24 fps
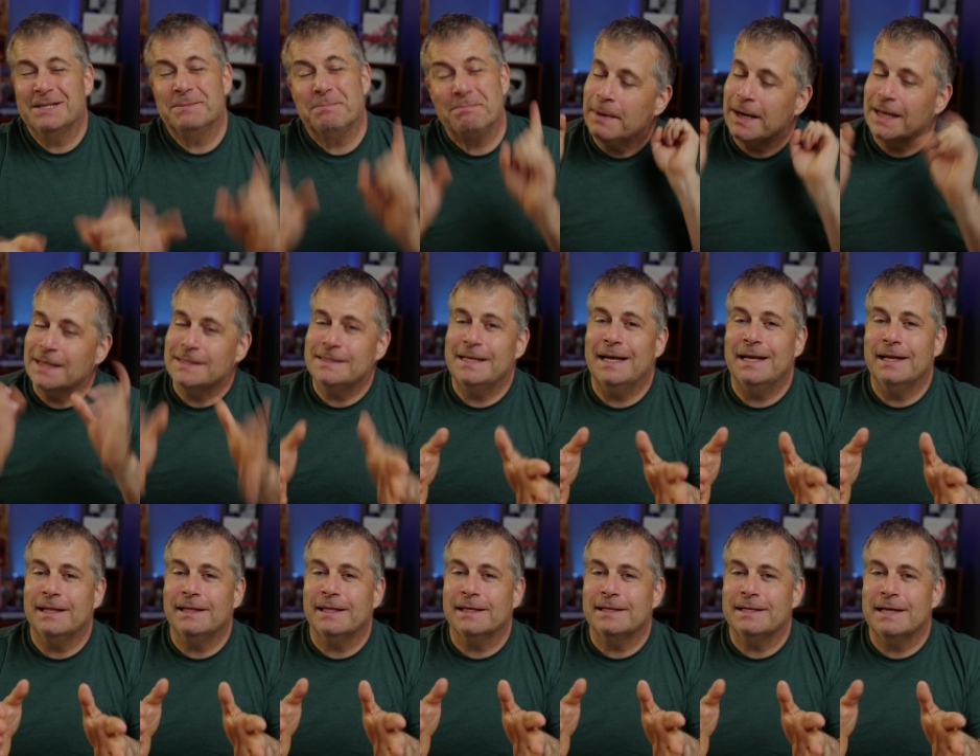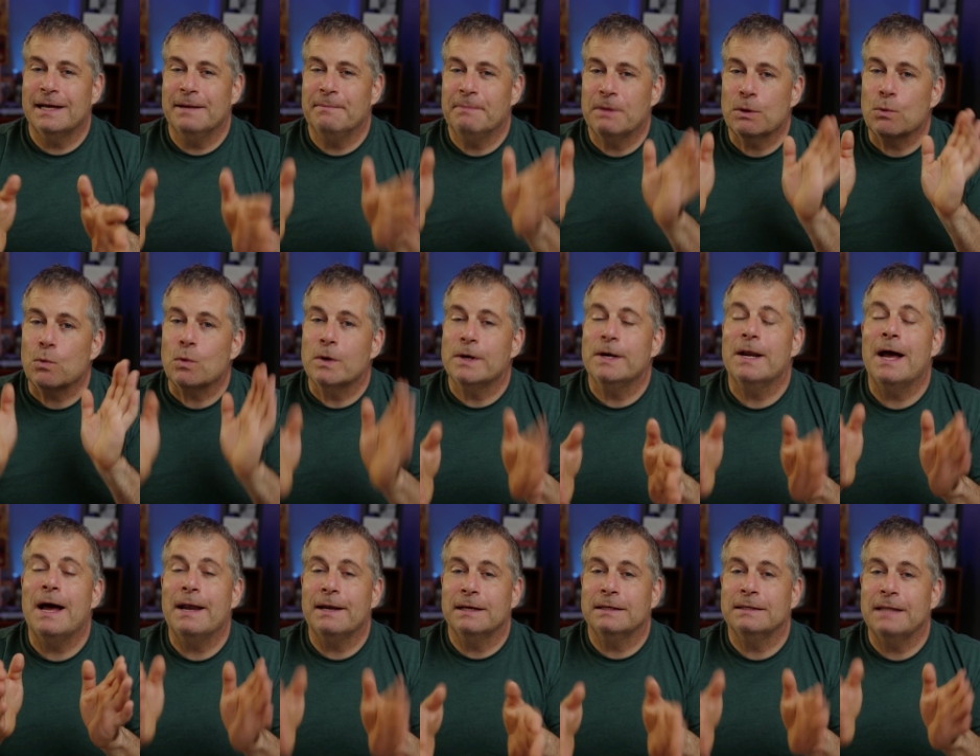But I said at the time there were
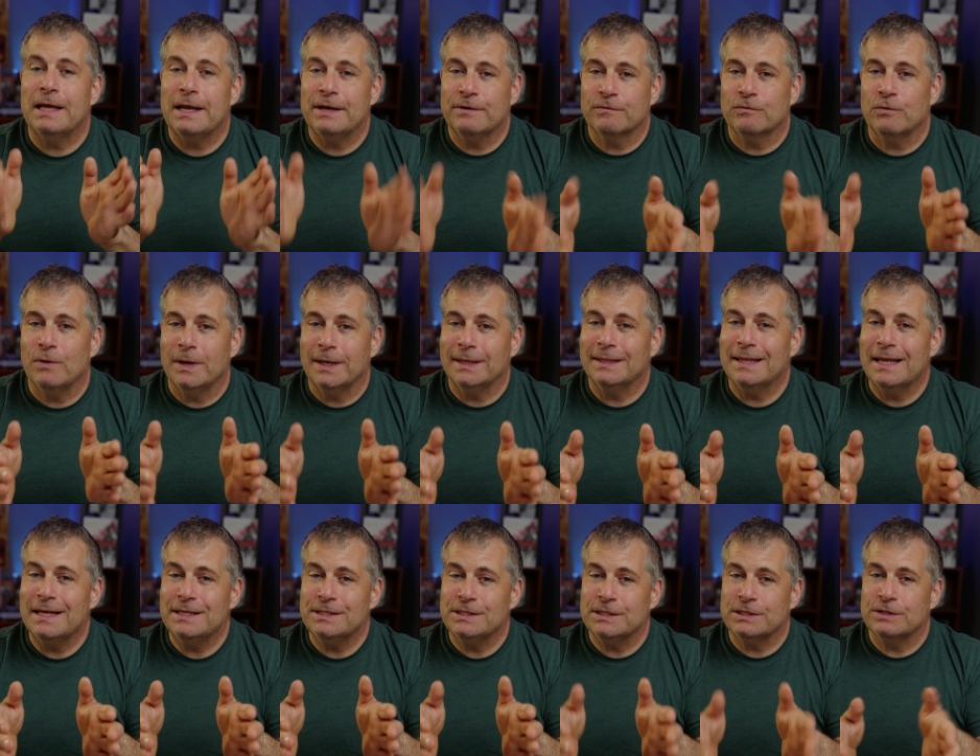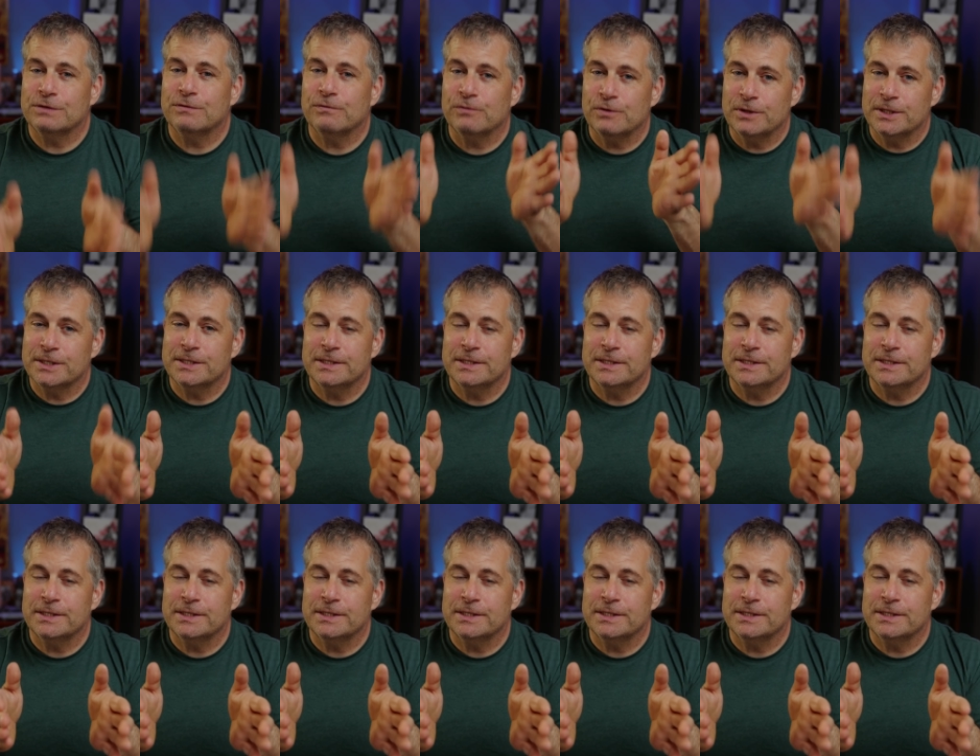not a lot of great lenses for the